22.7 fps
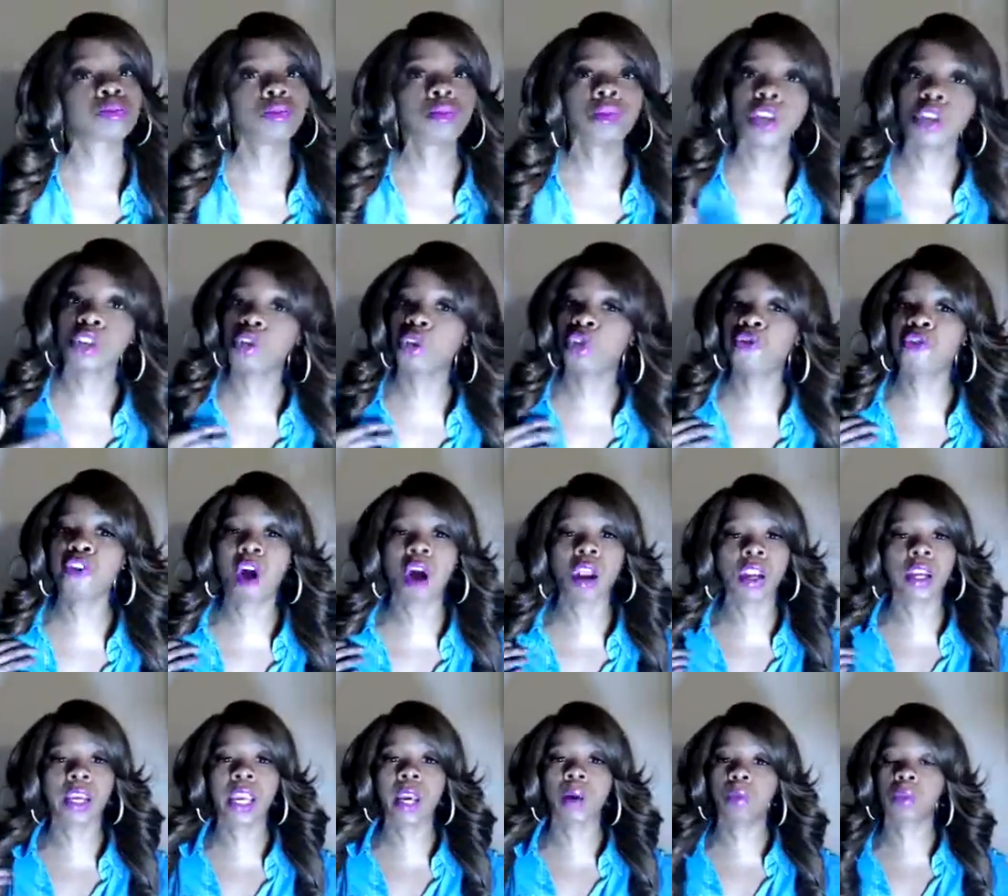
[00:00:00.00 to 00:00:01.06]
you falling
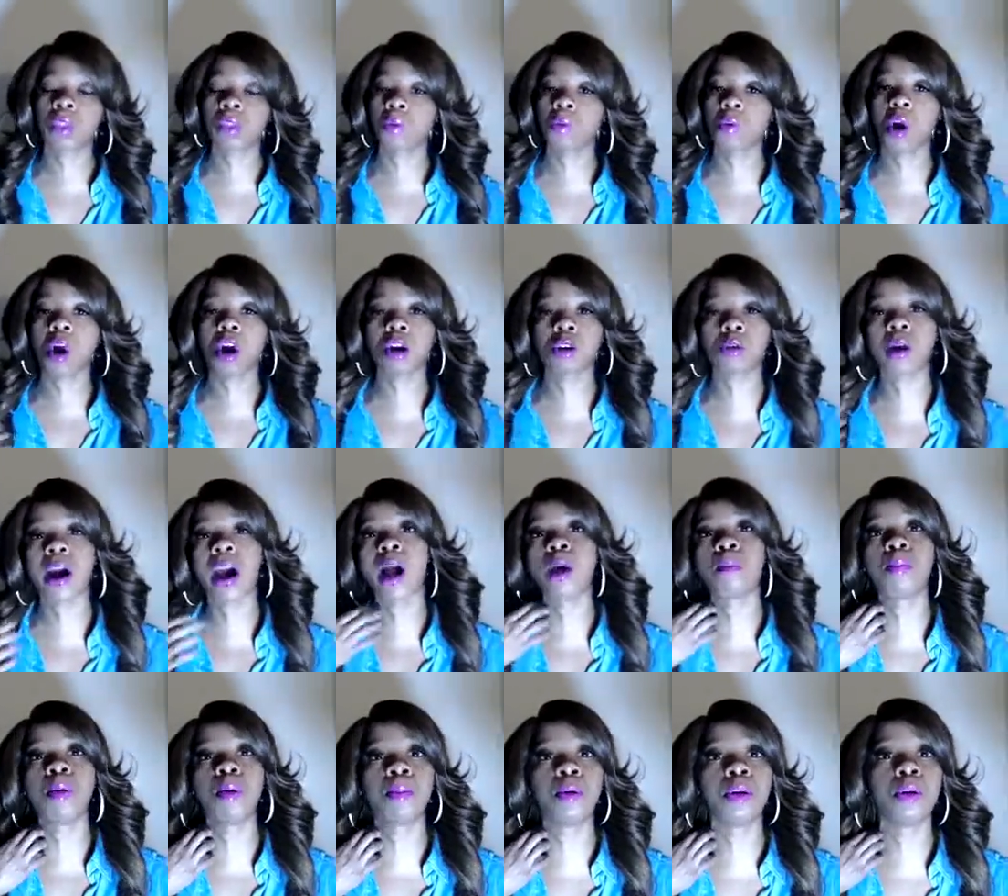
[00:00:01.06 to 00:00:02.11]
in with the wrong crowd,
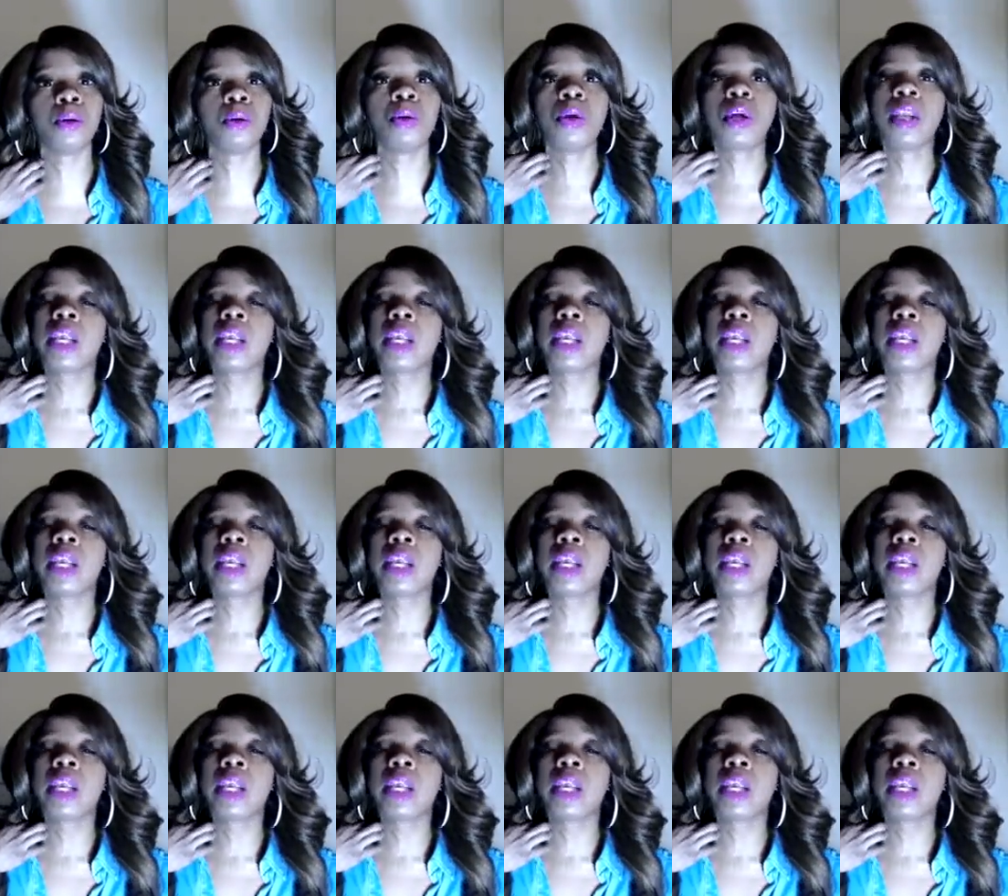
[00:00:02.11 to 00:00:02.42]
boo-boo.